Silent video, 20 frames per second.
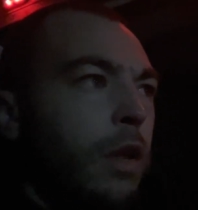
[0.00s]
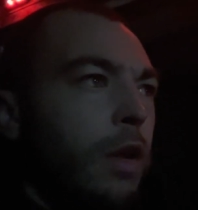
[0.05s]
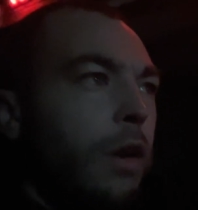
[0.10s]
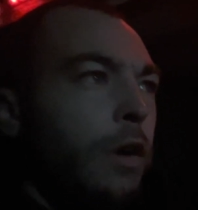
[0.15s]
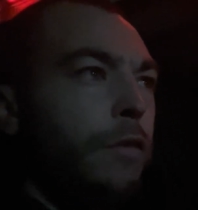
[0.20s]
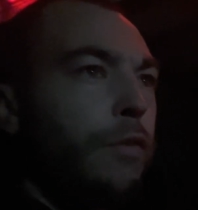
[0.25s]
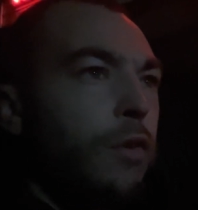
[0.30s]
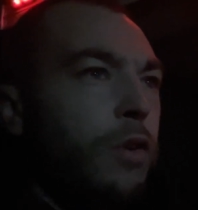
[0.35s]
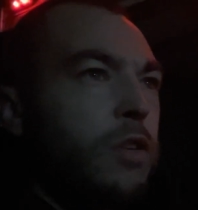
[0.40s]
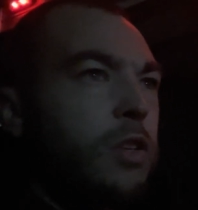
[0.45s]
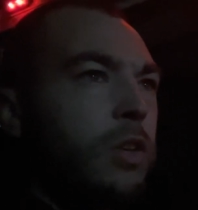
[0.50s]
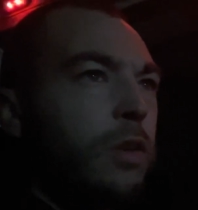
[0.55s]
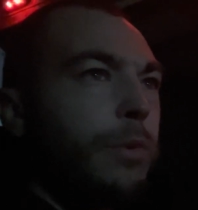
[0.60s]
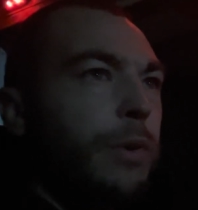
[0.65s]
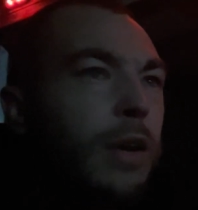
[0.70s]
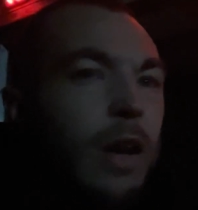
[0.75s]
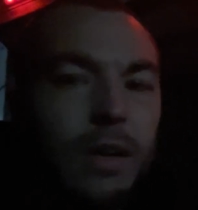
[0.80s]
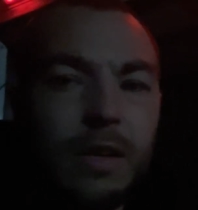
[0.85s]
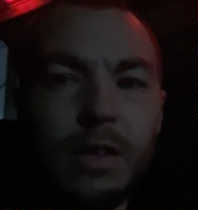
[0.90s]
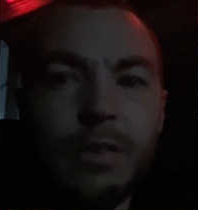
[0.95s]
Unfortunately, we
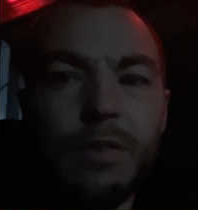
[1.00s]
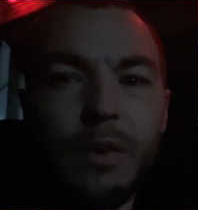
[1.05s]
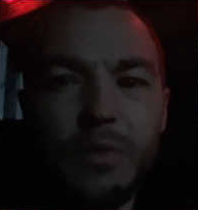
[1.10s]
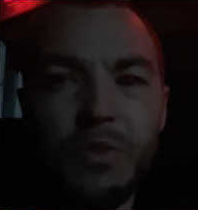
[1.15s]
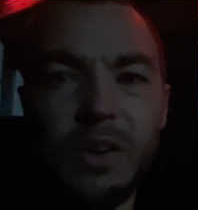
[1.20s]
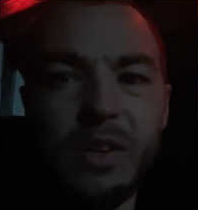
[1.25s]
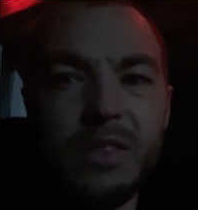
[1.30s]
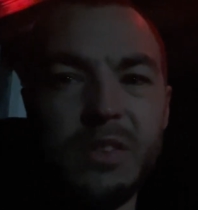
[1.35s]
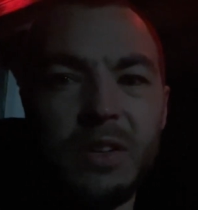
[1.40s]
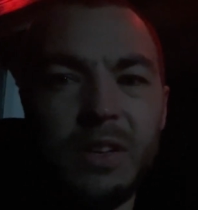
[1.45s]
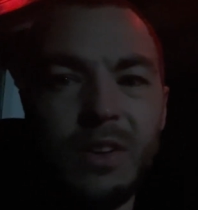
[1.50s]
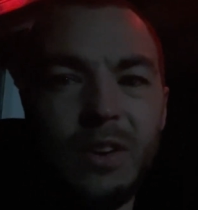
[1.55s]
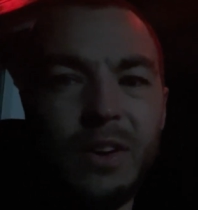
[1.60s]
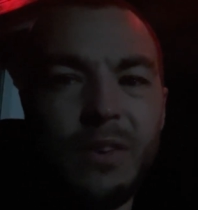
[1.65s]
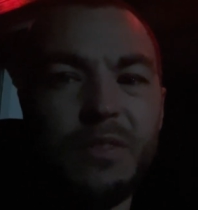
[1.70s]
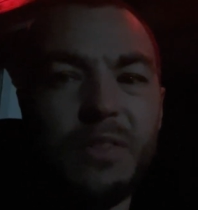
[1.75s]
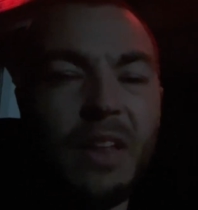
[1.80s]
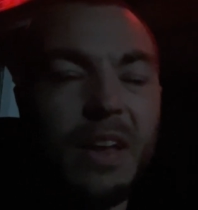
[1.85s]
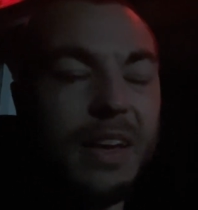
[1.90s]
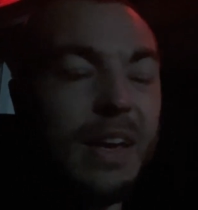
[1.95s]
got to leave our friends here at
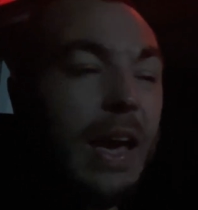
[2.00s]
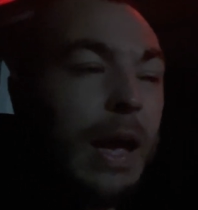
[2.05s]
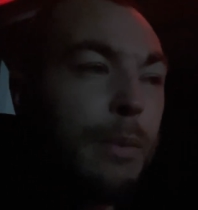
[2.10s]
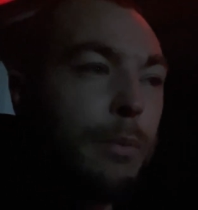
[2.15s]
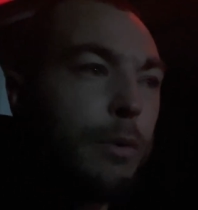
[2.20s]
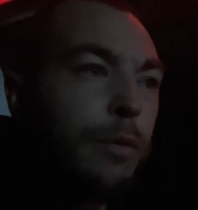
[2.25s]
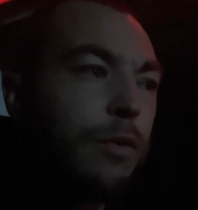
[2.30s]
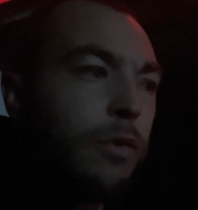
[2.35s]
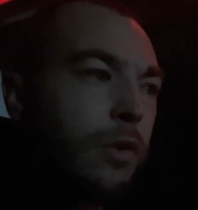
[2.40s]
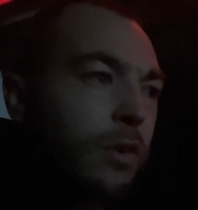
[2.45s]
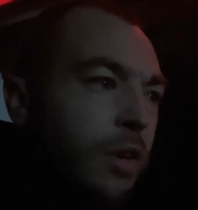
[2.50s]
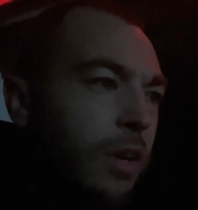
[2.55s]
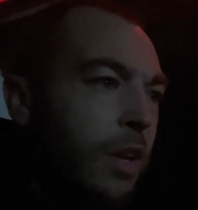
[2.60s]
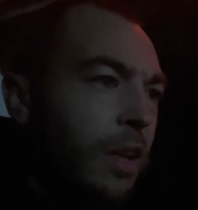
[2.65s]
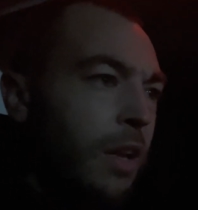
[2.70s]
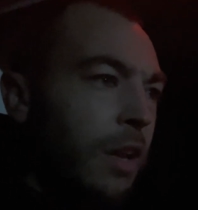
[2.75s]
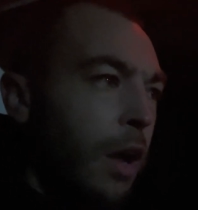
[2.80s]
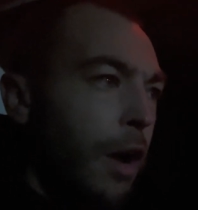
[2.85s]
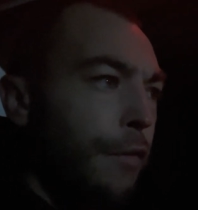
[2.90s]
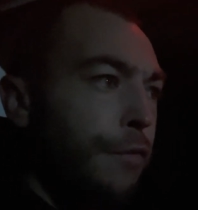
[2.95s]
Flying Hammer for
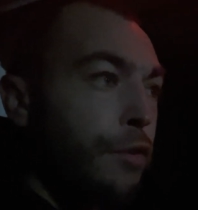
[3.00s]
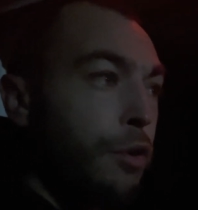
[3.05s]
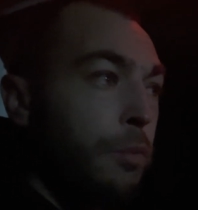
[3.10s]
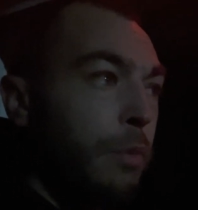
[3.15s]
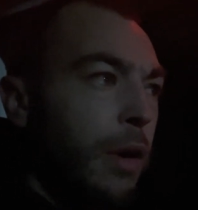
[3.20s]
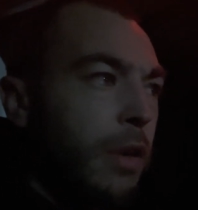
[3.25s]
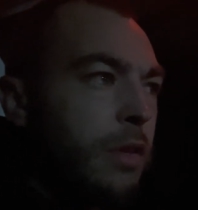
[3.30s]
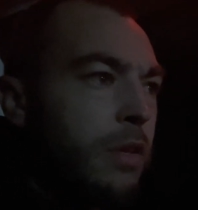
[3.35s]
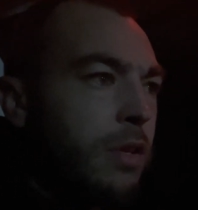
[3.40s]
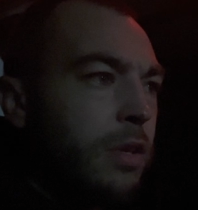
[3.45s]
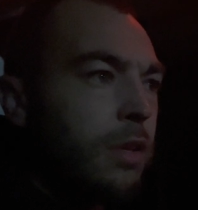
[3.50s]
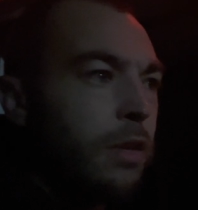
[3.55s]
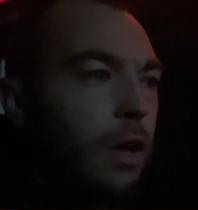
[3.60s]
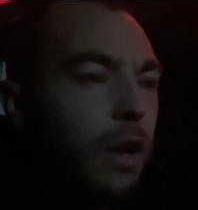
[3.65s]
a few months.